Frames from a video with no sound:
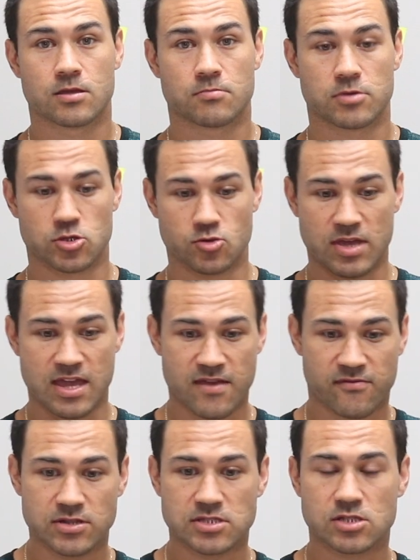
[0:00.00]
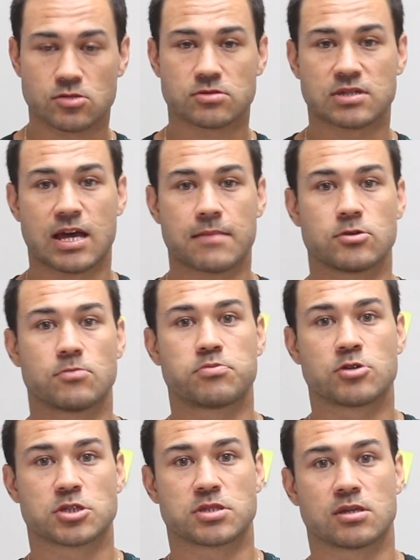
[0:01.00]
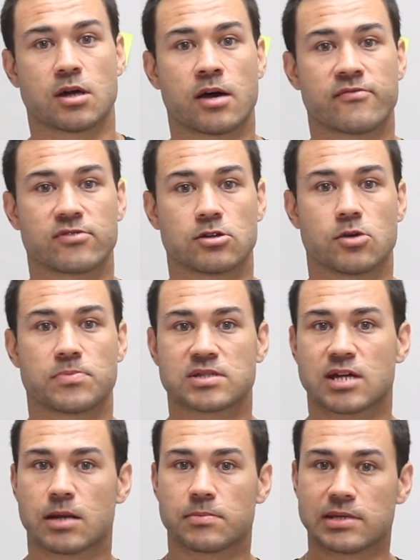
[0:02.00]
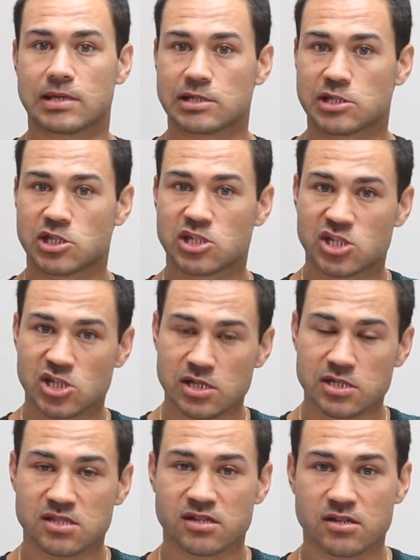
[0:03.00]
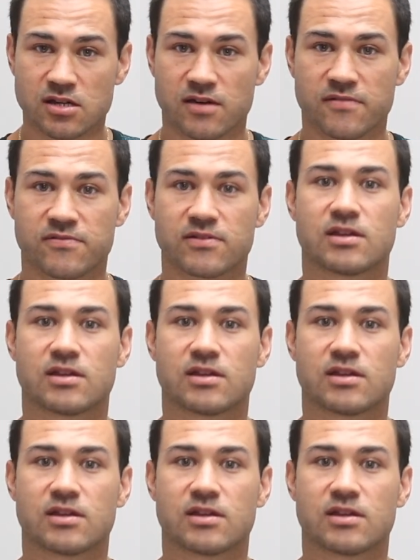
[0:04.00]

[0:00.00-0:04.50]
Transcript: But every single time you push the envelope, it's got to be just enough